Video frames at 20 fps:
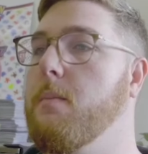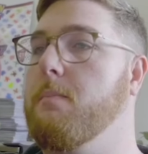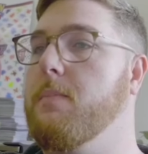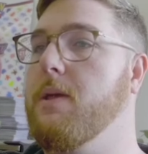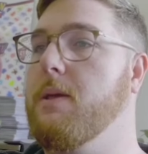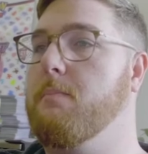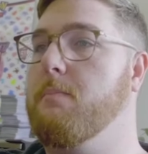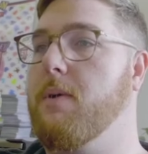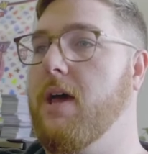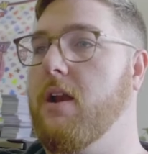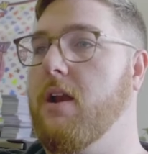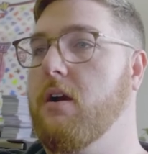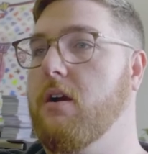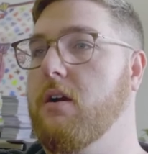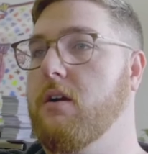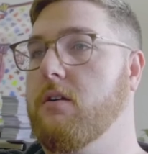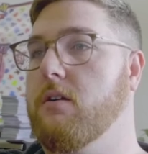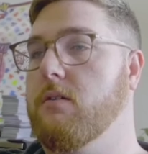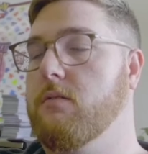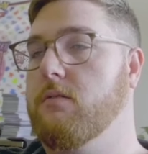be
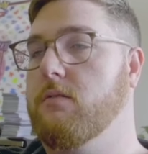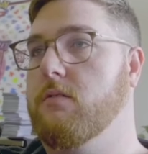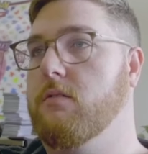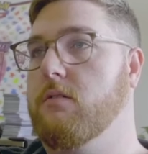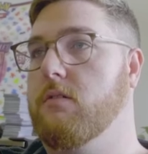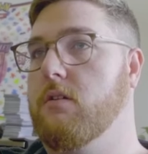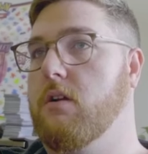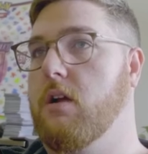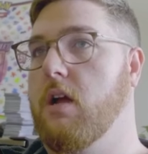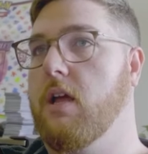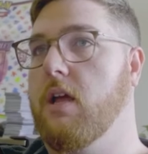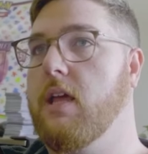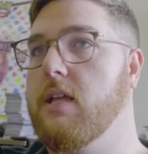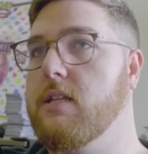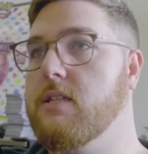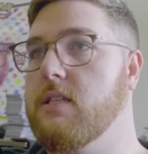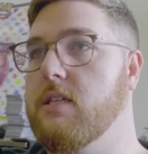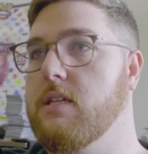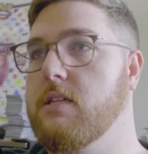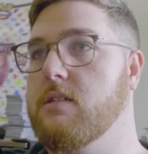better
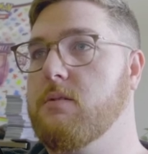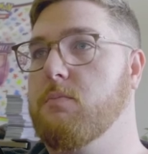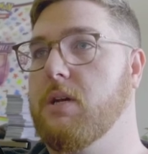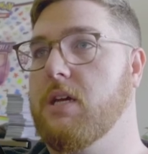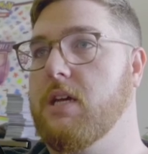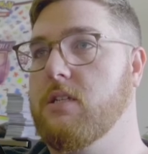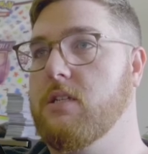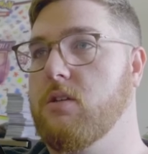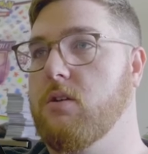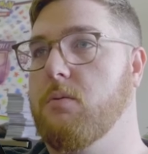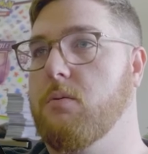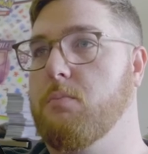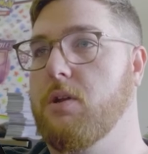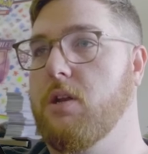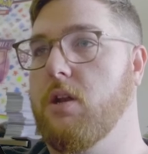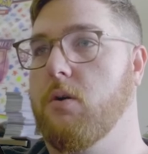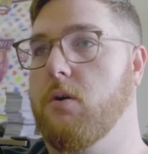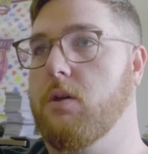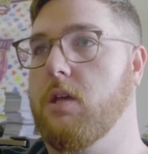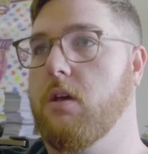against this because you could
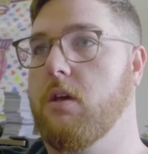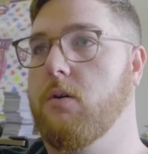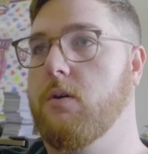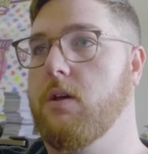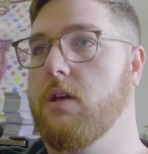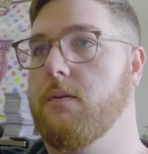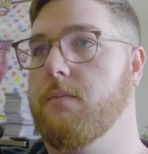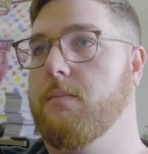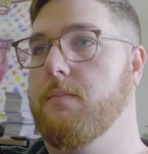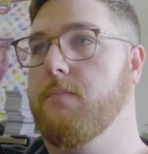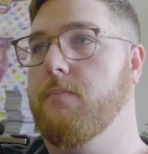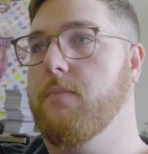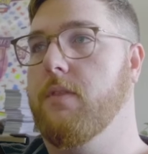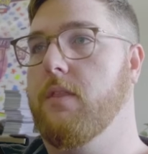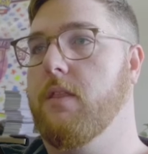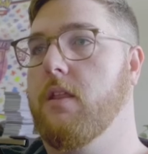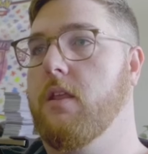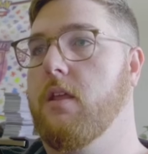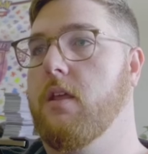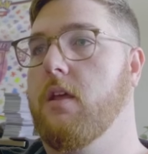Pinocchio it.
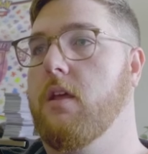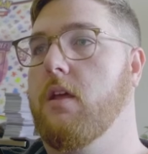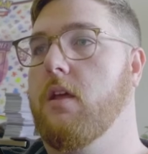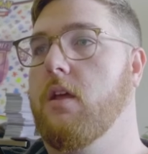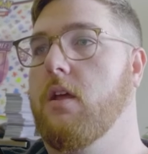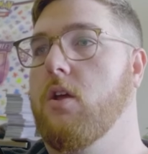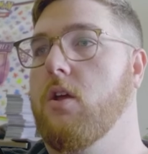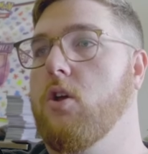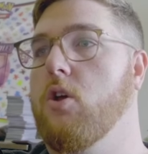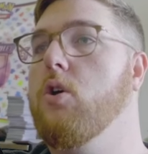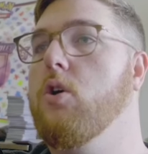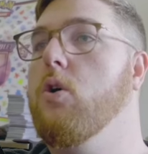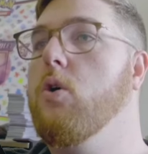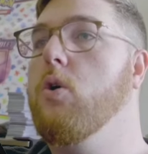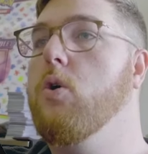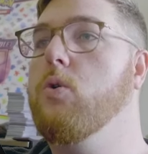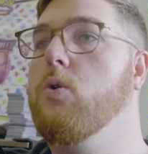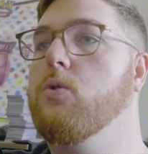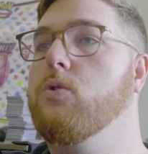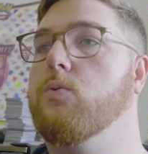
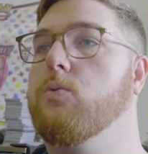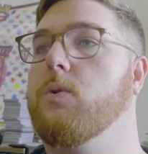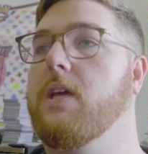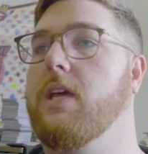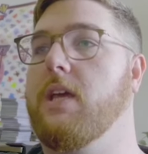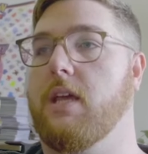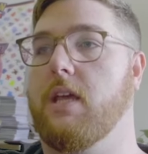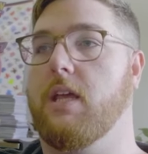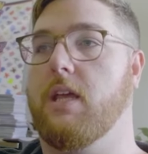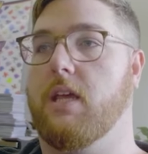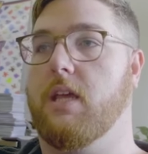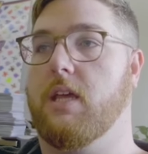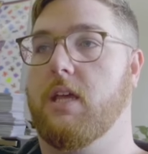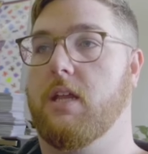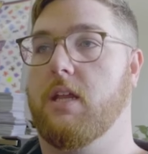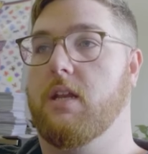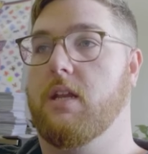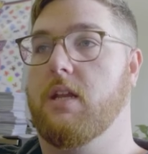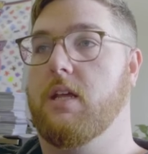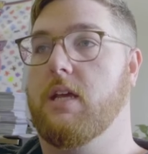Who's we
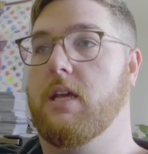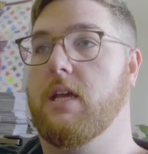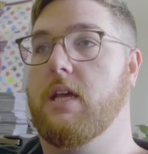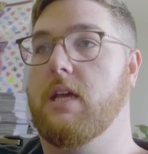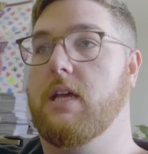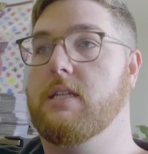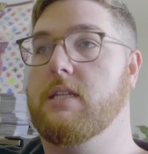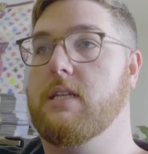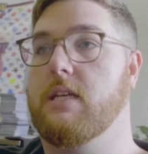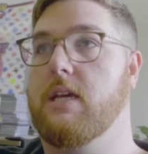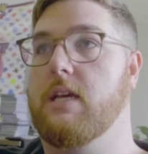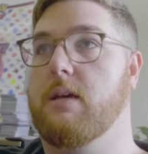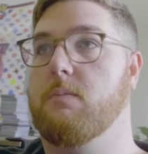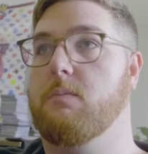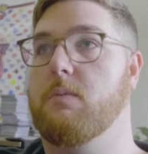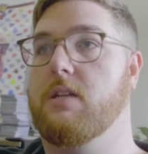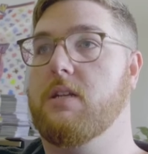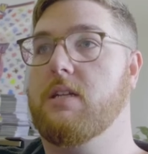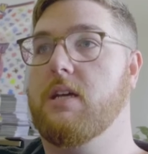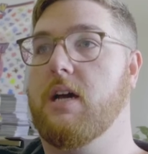inking? Is it
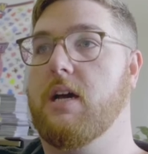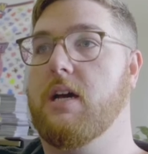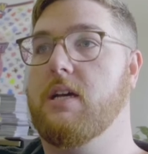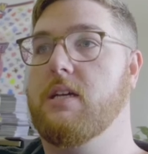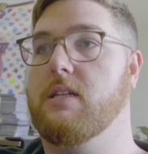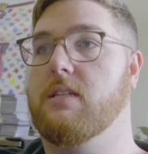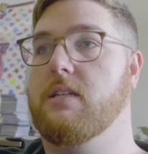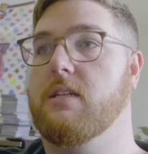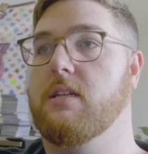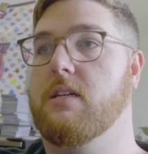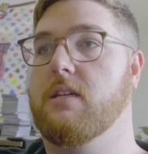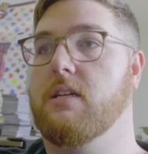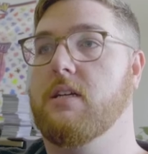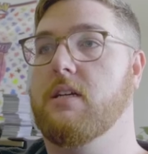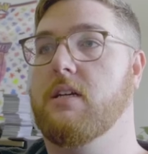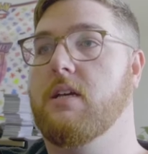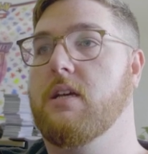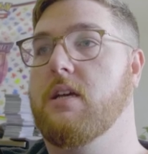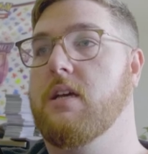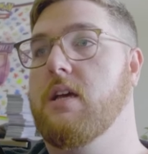Hypnotize?
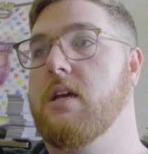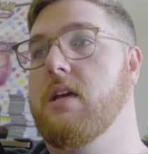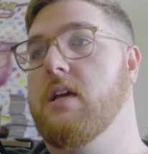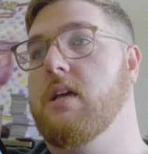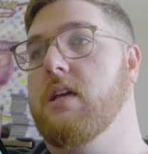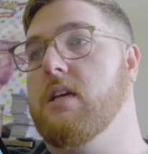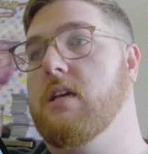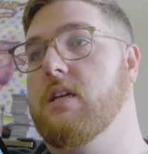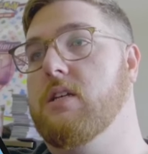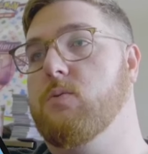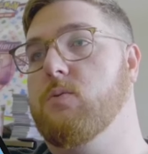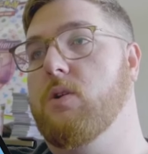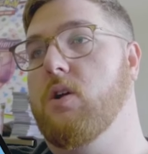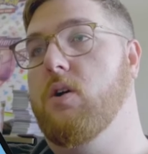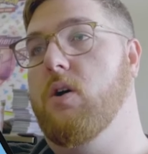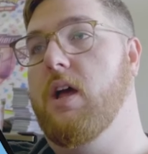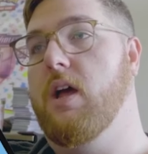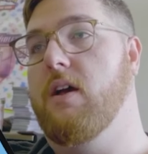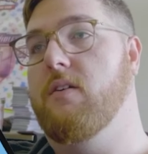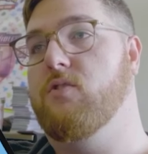Because we
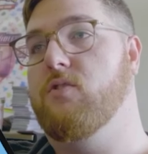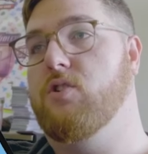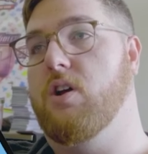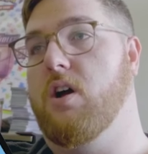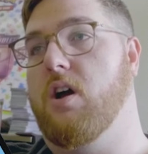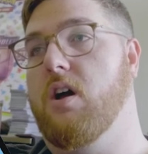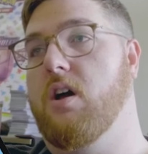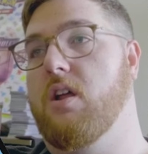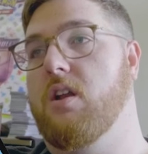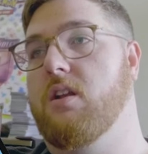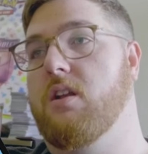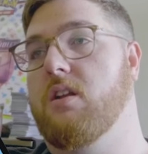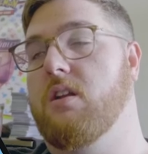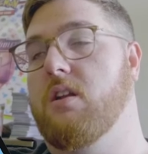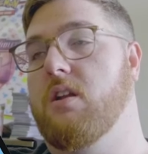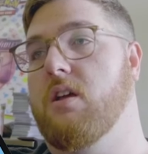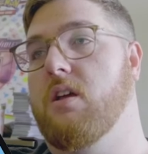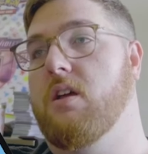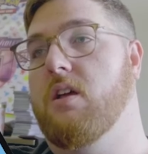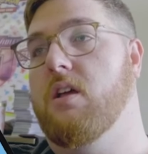don't have John.
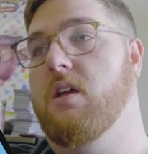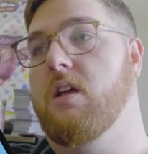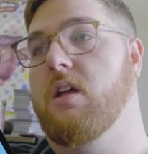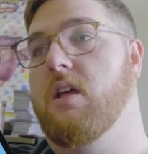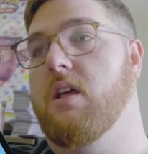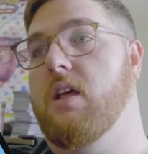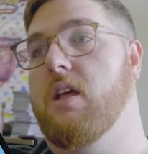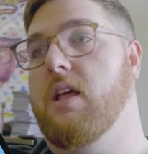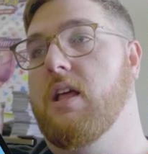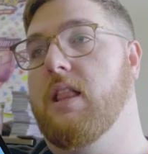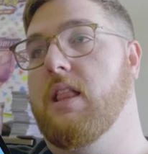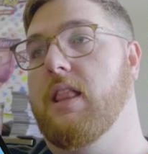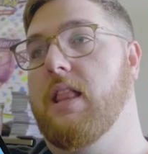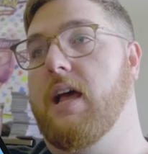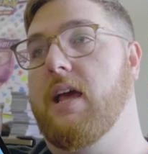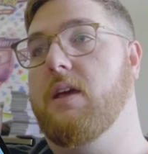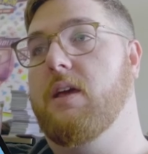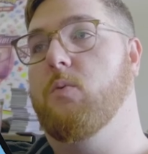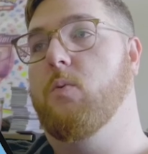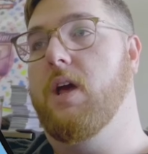
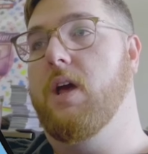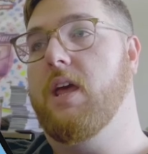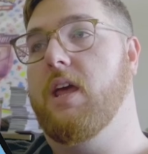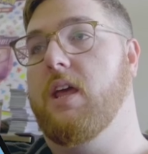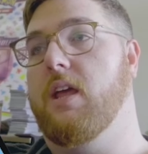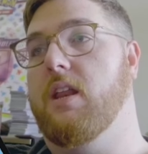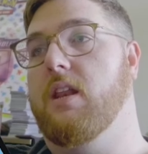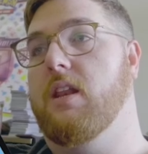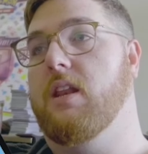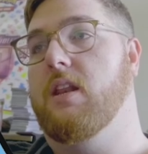Lightweight.